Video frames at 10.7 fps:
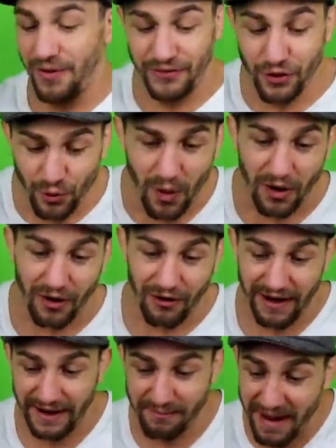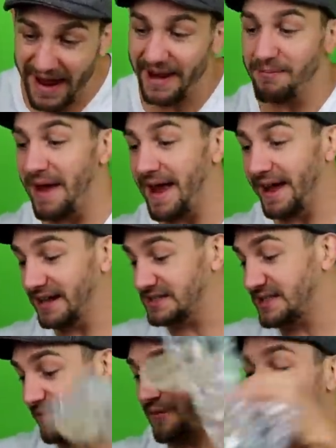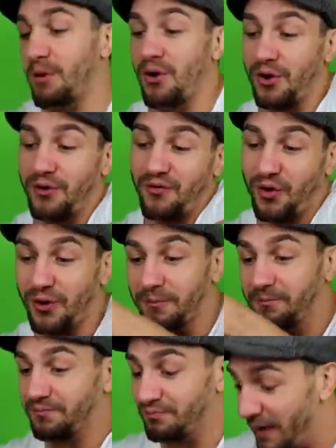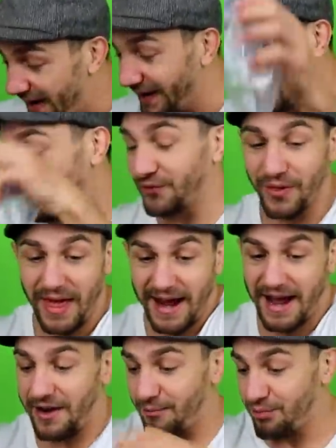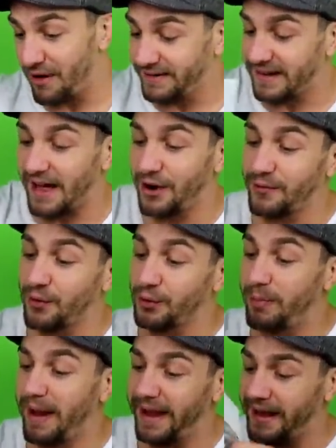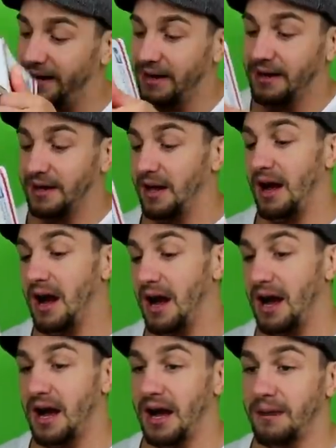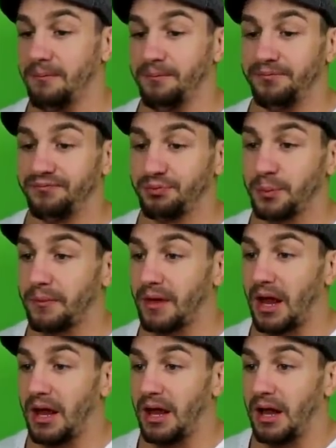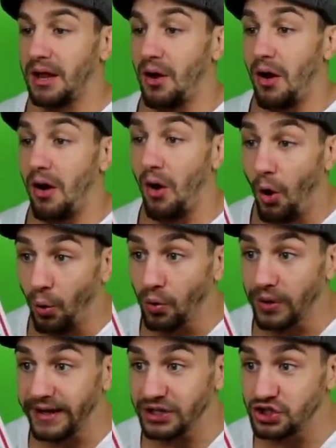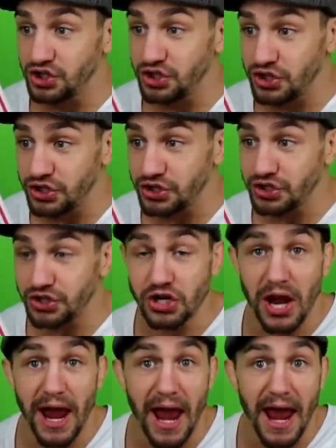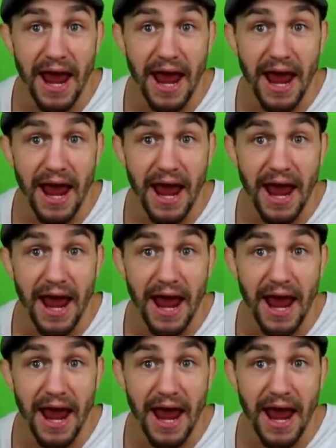you are a madman, Steffenberg, for mailing it for that kind of price. I don't know if you paid. Um, holy shit.